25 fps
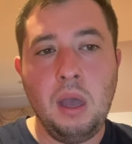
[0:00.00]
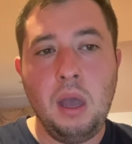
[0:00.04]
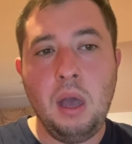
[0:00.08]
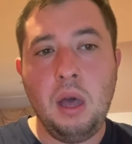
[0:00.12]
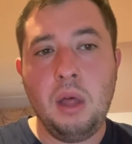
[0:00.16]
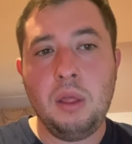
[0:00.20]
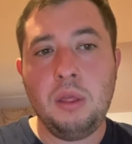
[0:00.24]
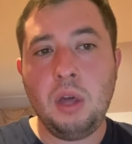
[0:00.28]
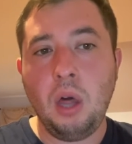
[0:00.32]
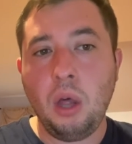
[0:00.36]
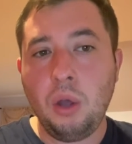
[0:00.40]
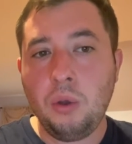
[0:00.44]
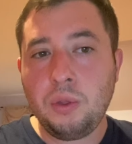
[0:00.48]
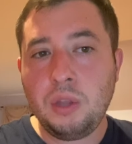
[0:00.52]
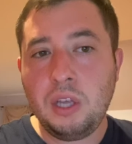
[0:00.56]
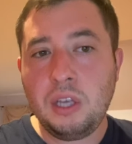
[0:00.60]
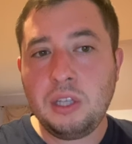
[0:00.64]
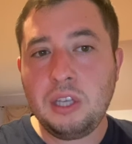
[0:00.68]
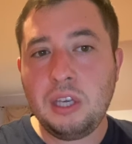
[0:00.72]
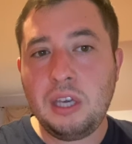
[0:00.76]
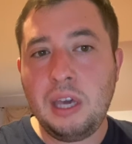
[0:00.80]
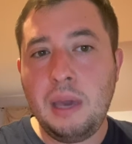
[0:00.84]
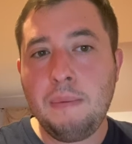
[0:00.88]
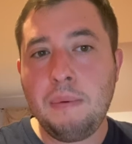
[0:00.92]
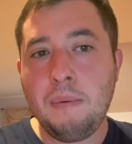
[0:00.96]
The other thing
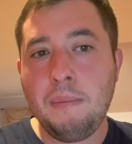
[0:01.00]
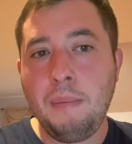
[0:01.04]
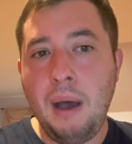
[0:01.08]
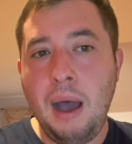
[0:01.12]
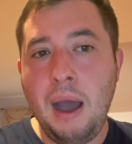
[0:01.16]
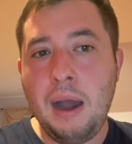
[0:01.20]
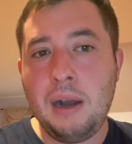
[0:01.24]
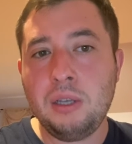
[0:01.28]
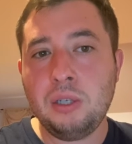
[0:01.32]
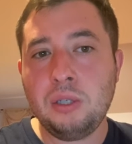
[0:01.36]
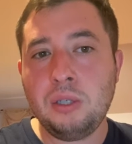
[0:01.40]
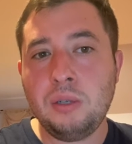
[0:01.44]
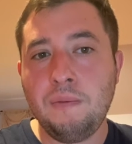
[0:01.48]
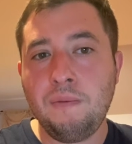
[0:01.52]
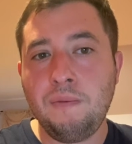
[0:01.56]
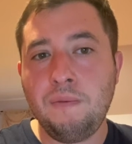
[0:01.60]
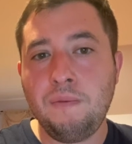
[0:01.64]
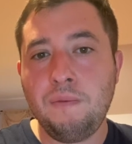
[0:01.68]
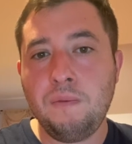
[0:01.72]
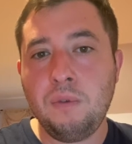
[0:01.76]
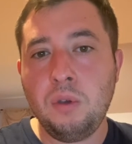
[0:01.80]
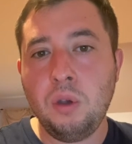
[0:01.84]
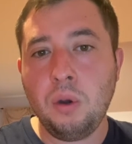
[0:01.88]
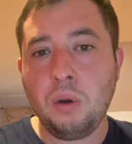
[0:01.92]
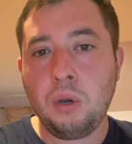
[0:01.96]
to keep in mind is
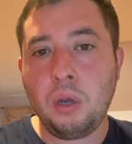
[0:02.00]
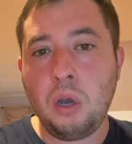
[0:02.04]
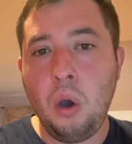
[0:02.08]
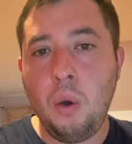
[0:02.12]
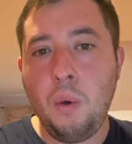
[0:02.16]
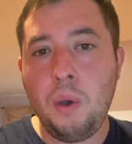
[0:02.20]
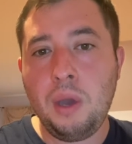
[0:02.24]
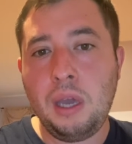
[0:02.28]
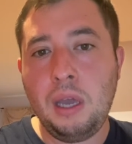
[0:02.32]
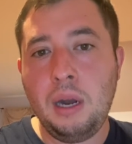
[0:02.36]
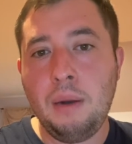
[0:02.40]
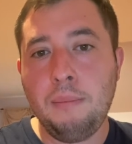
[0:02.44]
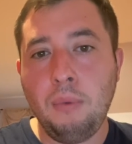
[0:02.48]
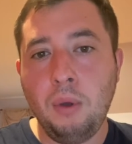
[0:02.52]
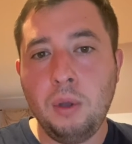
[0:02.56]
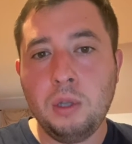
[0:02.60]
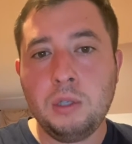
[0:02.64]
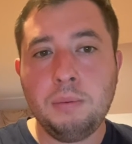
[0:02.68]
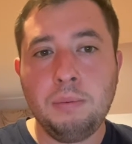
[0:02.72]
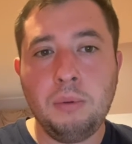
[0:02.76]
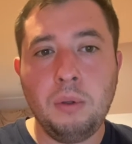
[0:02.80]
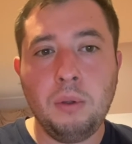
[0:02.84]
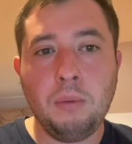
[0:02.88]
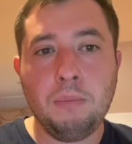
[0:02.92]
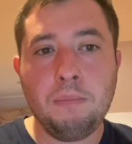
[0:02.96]
if you're going in a
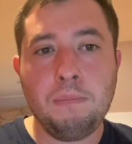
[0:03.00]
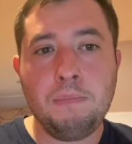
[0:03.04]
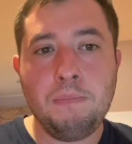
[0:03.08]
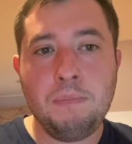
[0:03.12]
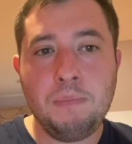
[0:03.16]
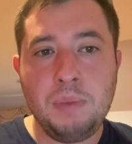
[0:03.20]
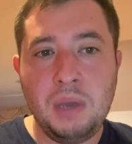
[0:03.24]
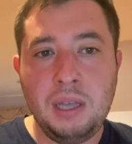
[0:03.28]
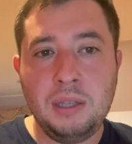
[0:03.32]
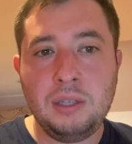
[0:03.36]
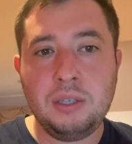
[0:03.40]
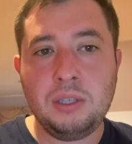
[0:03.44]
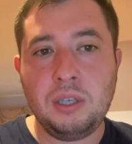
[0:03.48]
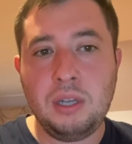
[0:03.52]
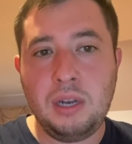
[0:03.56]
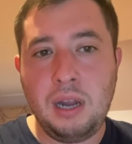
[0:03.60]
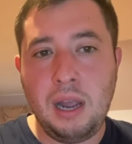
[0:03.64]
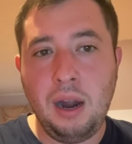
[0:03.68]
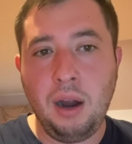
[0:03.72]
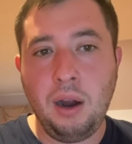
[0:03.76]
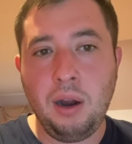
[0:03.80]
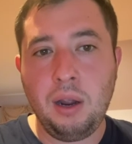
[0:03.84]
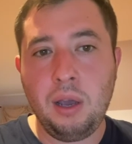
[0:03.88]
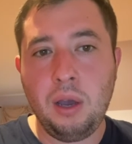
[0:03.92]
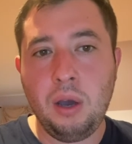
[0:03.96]
multiple bid
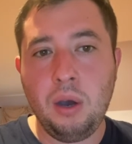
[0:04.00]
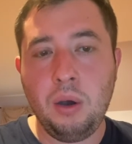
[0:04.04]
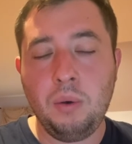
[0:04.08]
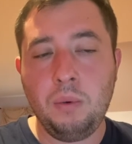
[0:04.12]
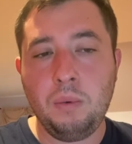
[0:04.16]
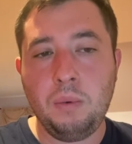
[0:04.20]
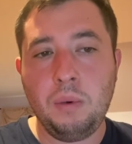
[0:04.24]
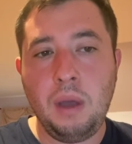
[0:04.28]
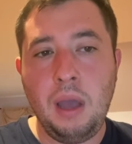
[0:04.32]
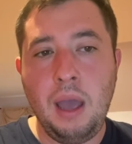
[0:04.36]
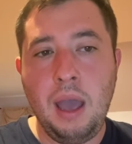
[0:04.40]
scenario